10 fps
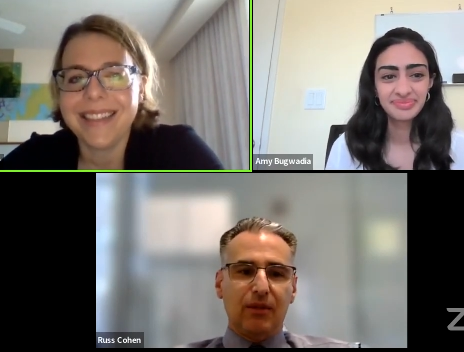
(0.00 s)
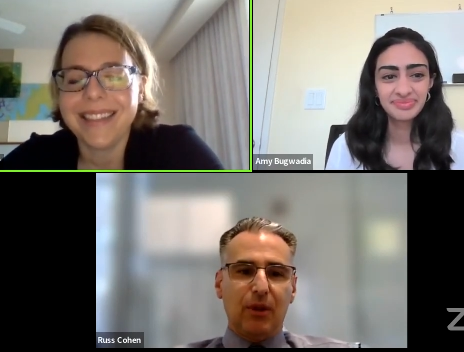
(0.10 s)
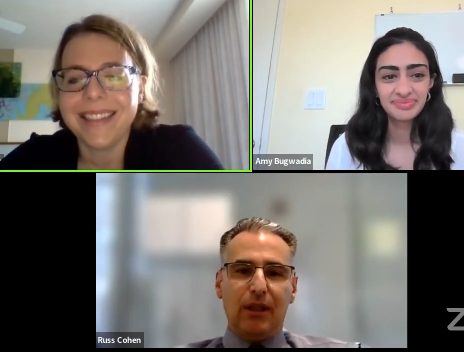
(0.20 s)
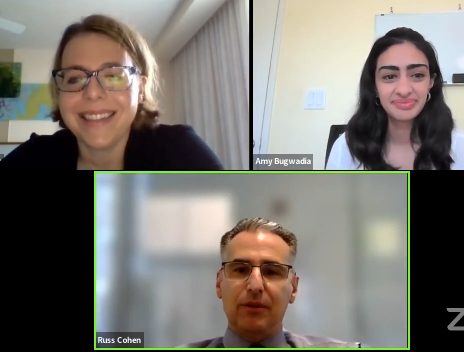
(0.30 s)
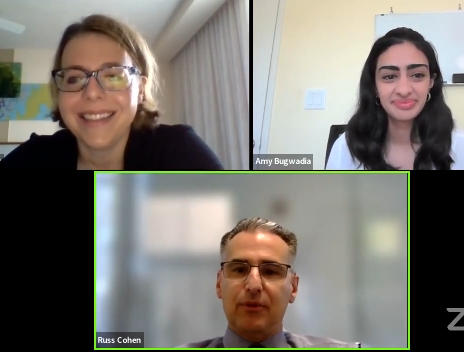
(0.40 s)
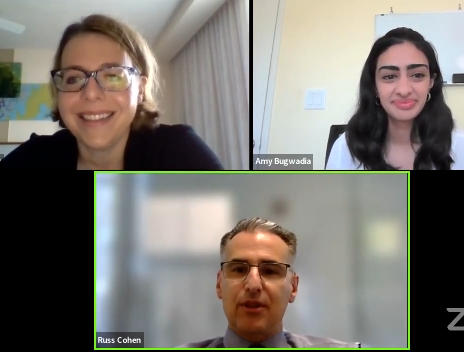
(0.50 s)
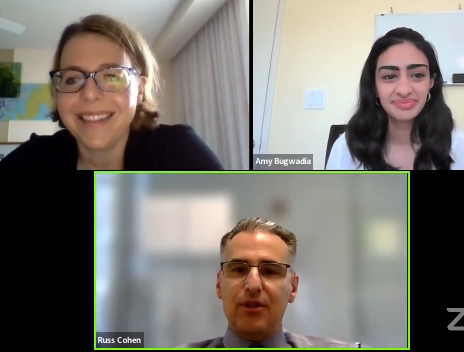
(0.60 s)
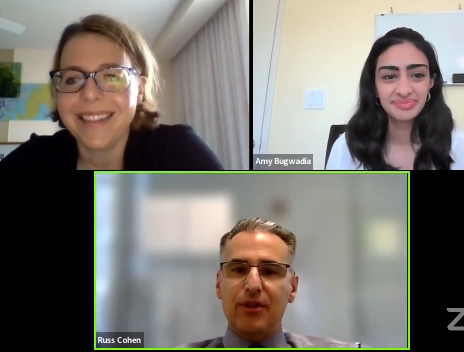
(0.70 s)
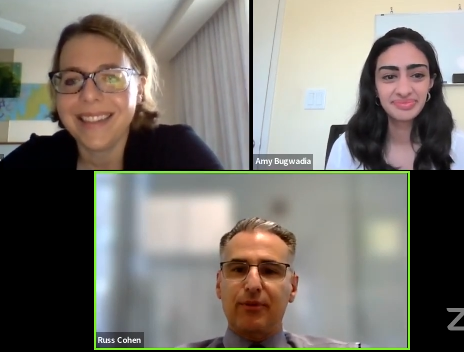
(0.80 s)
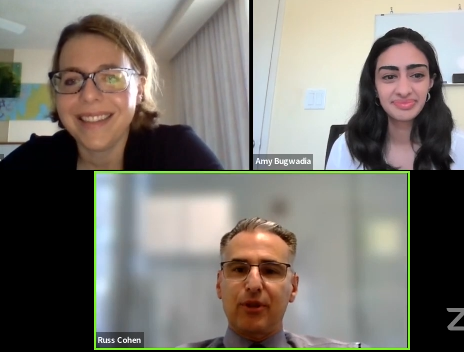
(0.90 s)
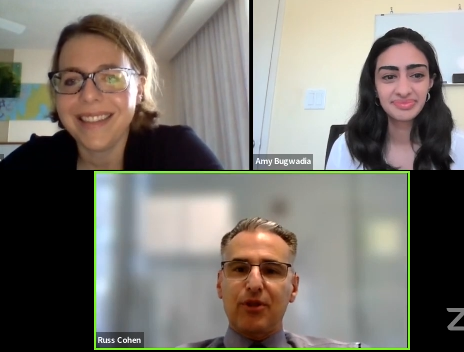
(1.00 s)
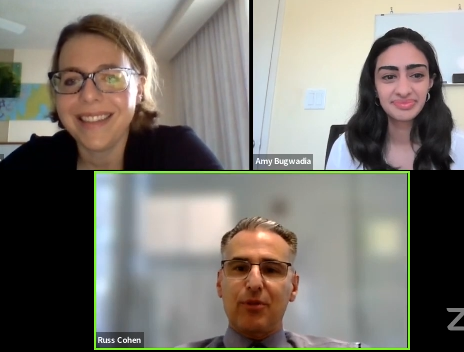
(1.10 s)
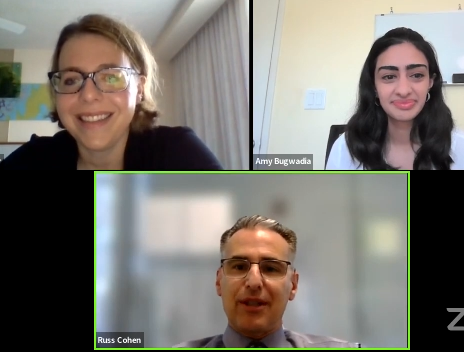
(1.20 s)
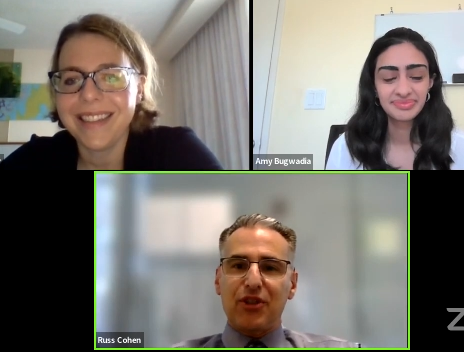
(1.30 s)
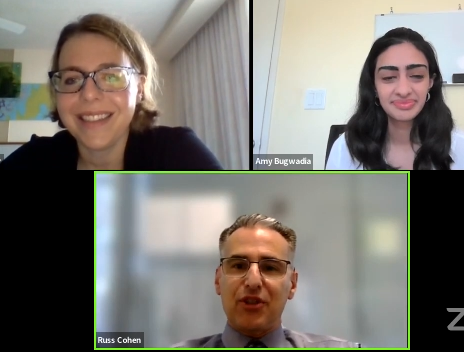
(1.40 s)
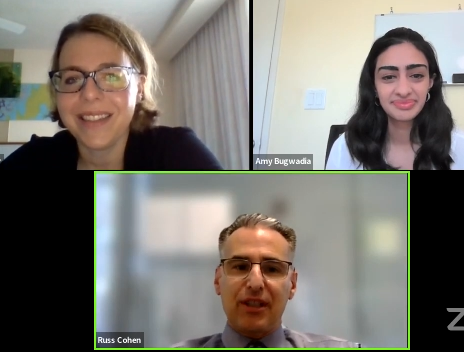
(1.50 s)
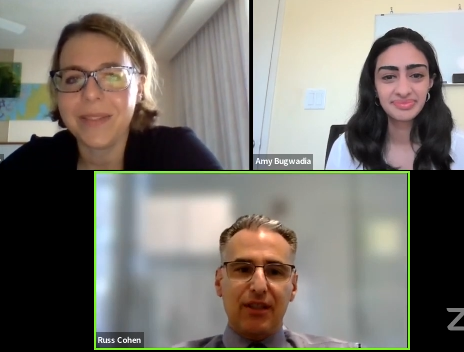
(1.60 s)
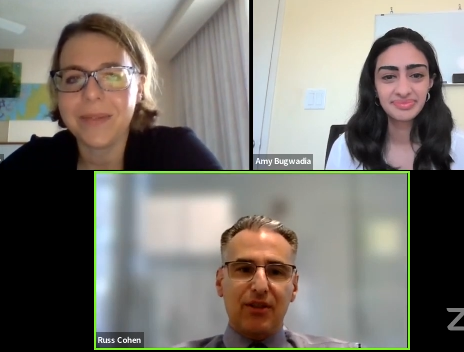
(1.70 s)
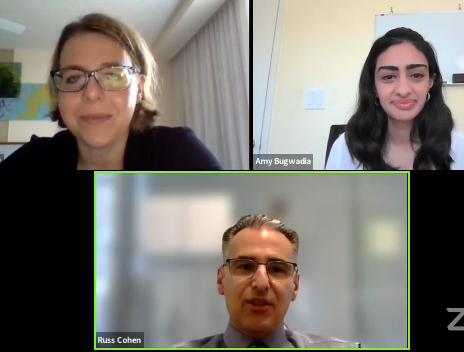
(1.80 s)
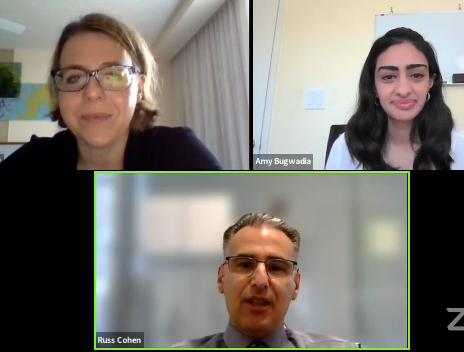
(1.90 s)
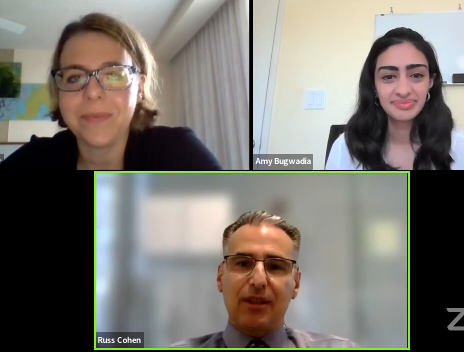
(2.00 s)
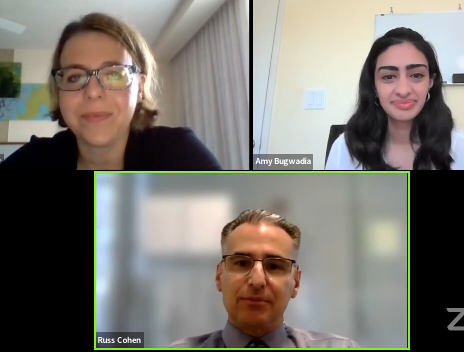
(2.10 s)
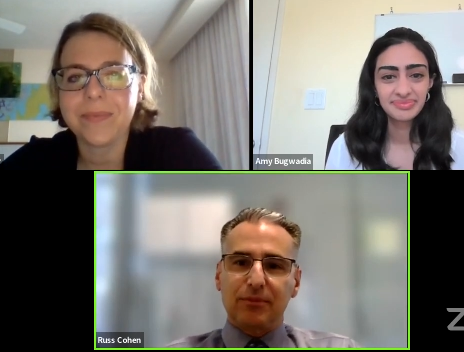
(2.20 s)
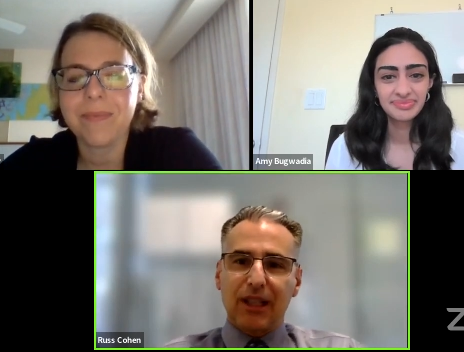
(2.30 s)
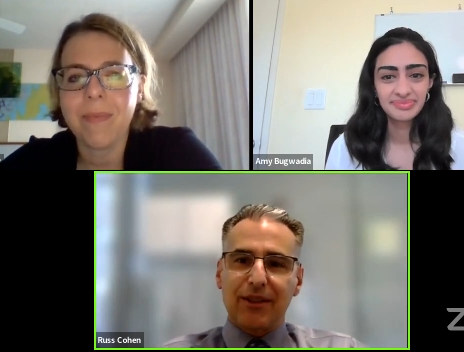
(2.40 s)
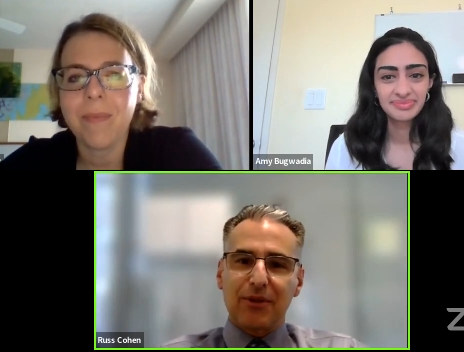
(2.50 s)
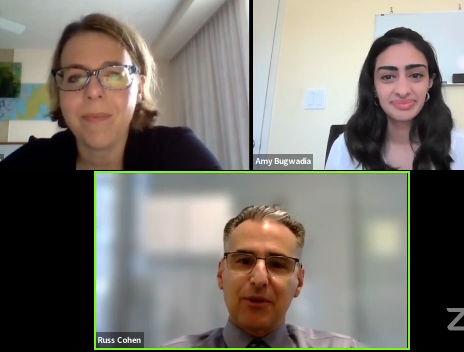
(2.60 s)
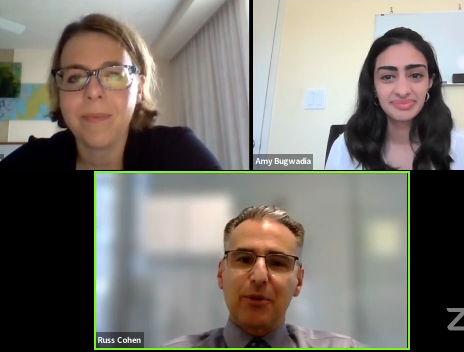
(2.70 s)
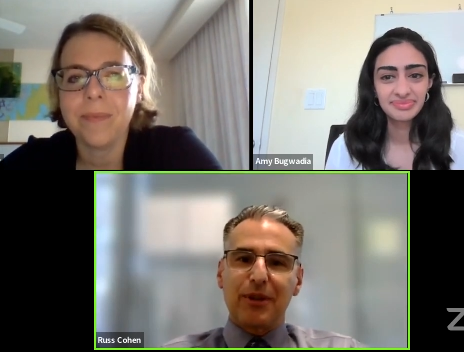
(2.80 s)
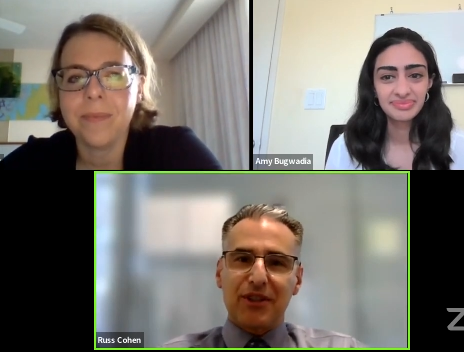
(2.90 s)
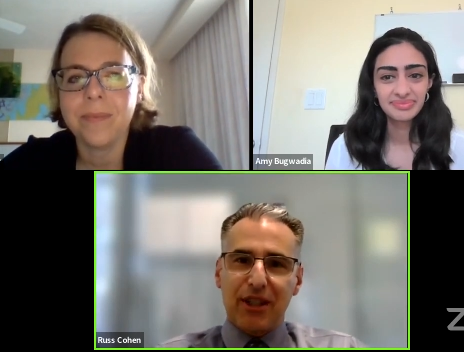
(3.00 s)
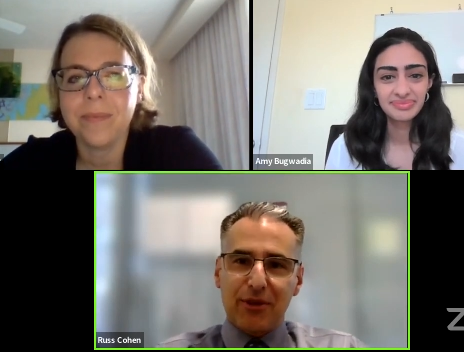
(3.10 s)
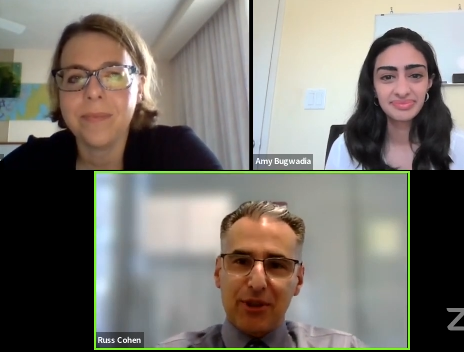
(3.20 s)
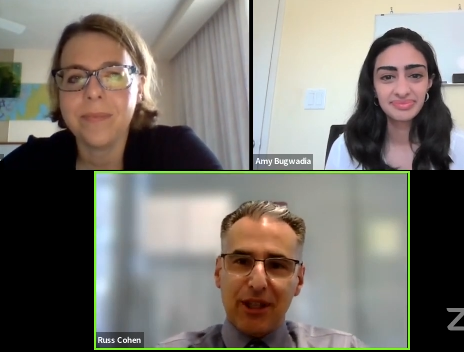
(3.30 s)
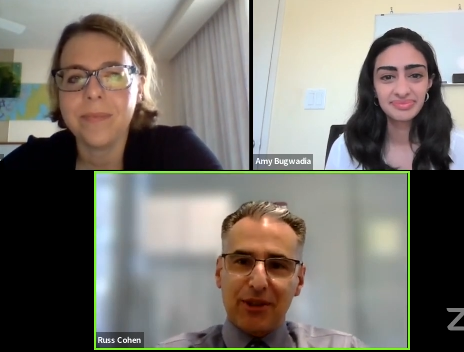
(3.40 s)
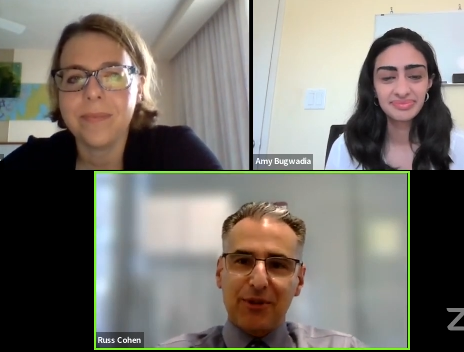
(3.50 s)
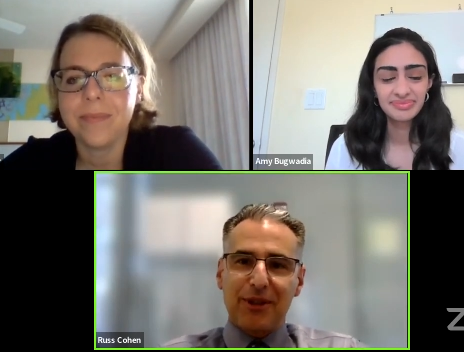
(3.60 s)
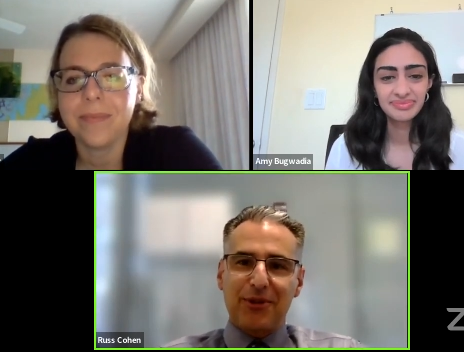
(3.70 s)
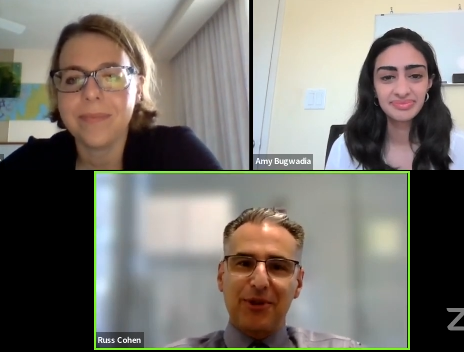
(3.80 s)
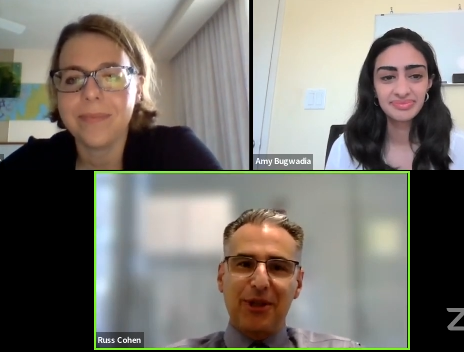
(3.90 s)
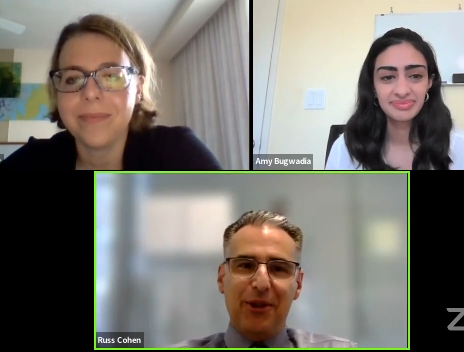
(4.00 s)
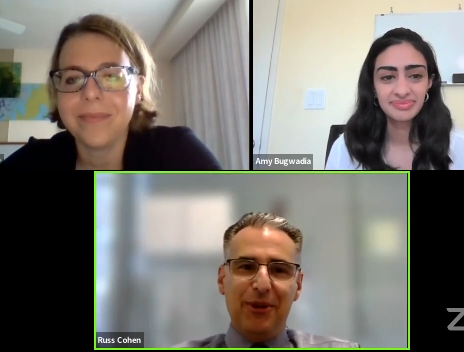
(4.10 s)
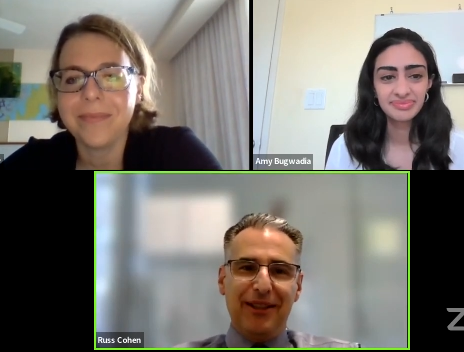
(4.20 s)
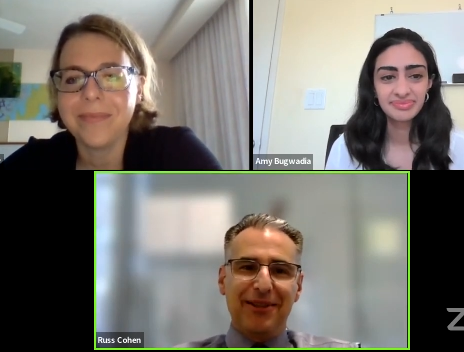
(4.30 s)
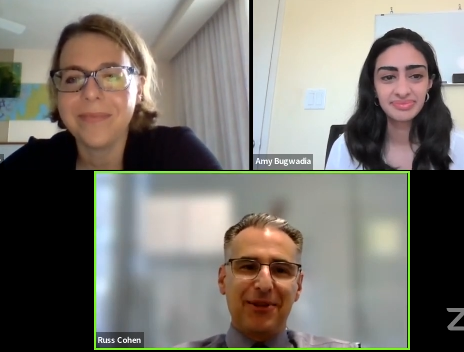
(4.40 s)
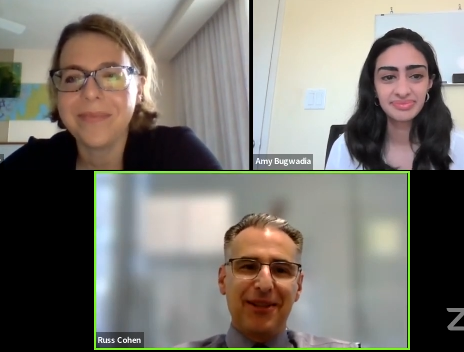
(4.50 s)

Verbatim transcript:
Speaker 1: Well, first, the first question is, um, I, who is the other Dr. Russell Cohen?